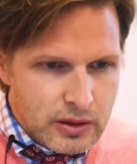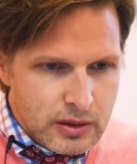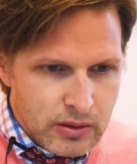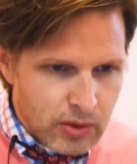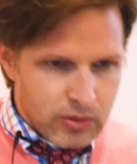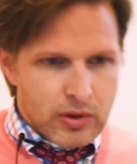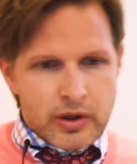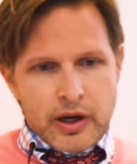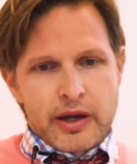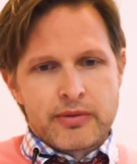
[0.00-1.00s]
Oh,
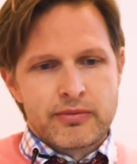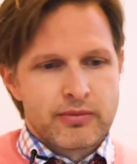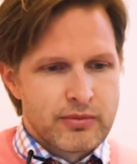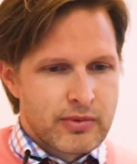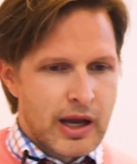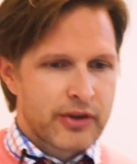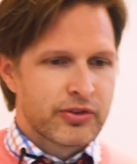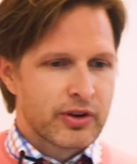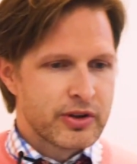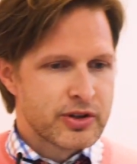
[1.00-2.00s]
look, I
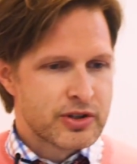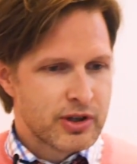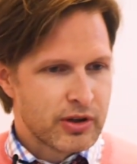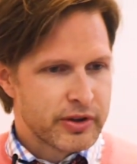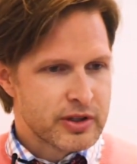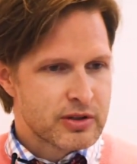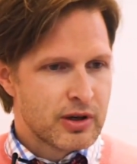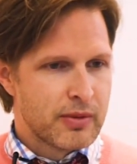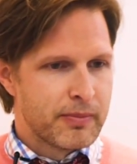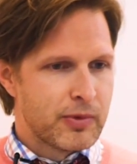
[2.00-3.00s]
accidentally just did all this.
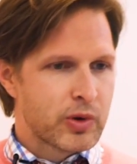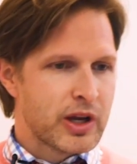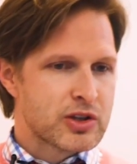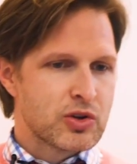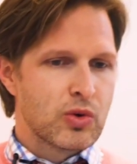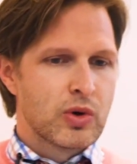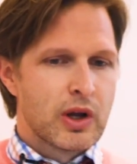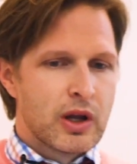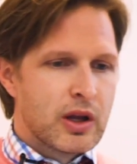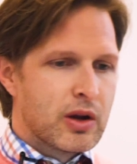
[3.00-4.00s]
Okay, so
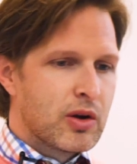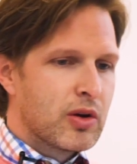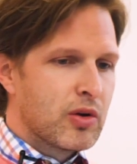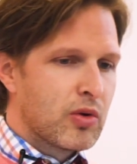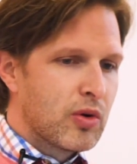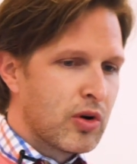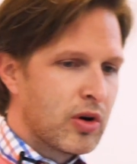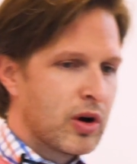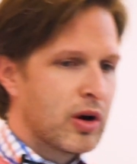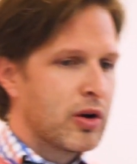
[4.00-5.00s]

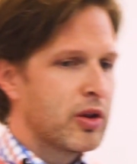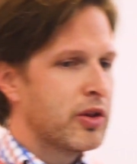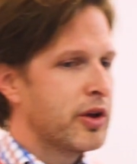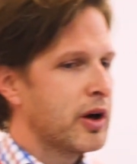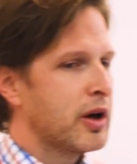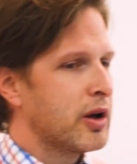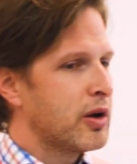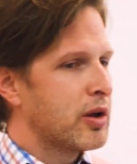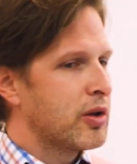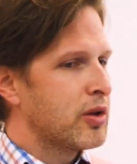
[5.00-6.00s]
the